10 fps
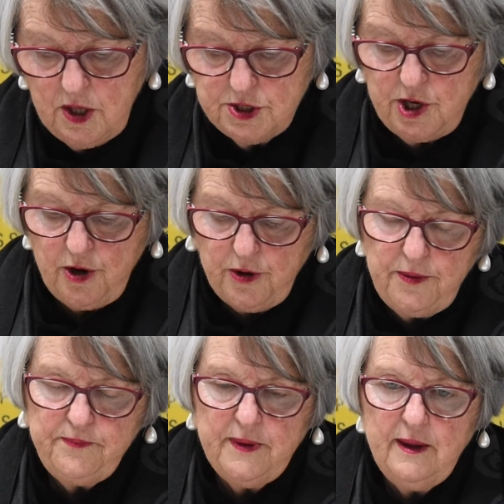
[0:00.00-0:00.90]
So,
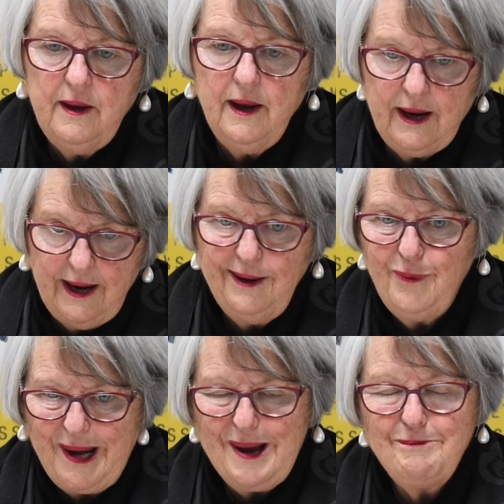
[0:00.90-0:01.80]
again,
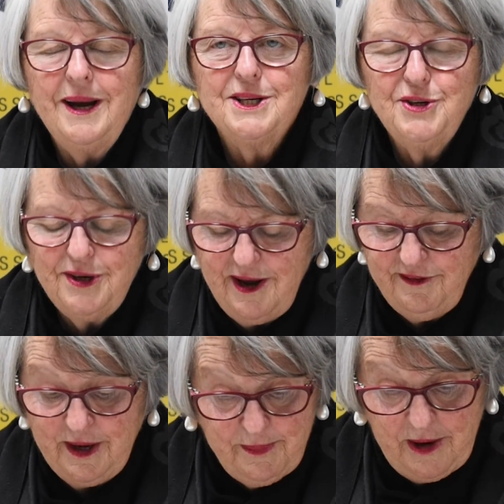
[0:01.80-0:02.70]
we come back to
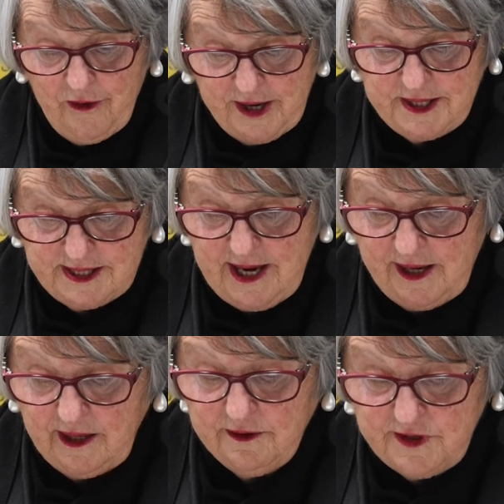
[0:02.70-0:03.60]
having a better
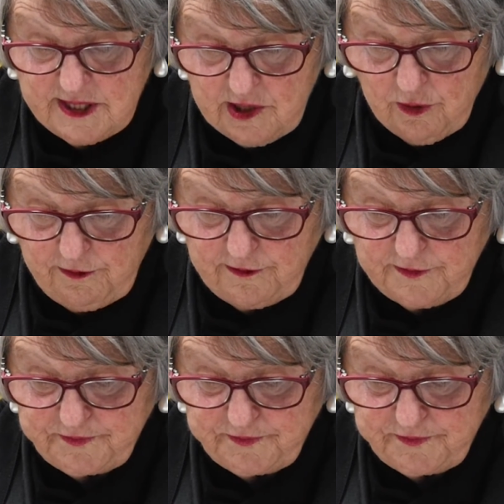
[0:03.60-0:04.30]
understanding of yourself.